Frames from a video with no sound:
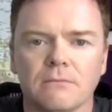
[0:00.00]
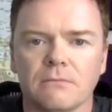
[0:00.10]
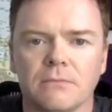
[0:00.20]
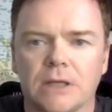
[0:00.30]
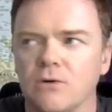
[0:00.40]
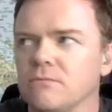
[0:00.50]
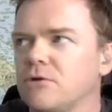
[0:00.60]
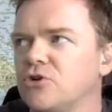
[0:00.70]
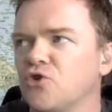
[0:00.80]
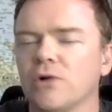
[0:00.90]
you know,
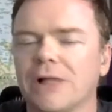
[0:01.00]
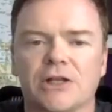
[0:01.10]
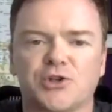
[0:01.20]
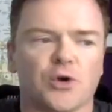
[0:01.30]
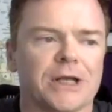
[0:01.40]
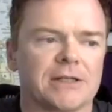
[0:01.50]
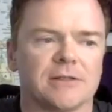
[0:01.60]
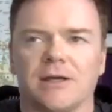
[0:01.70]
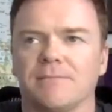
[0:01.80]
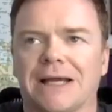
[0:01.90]
control electronics
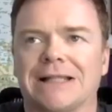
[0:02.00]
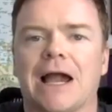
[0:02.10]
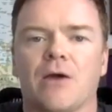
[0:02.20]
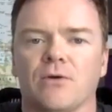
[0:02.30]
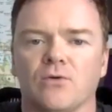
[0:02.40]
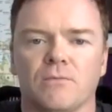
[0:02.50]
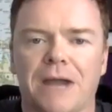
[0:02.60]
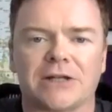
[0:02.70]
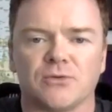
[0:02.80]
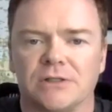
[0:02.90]
like McLaren or
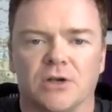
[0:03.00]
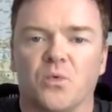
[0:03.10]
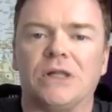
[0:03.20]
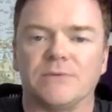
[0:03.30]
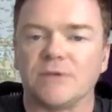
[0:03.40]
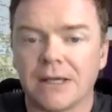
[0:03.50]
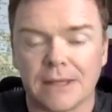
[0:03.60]
batteries like Williams.